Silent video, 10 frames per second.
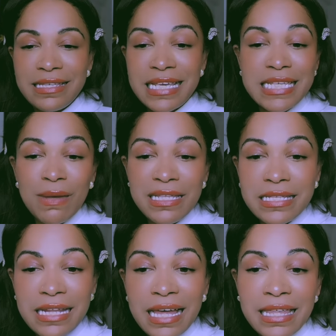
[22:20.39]
6 months is
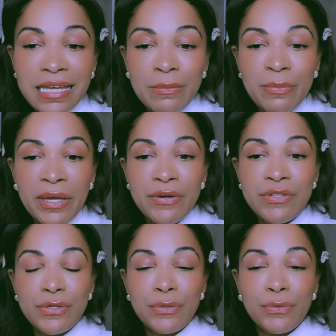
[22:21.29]
nothing compared
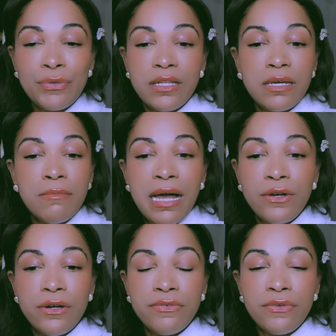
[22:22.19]
to the
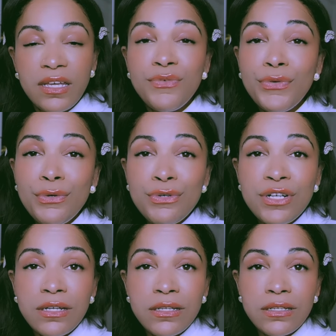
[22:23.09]
amount of
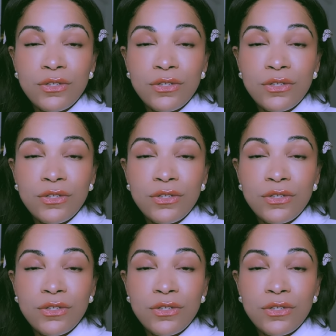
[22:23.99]
confusion,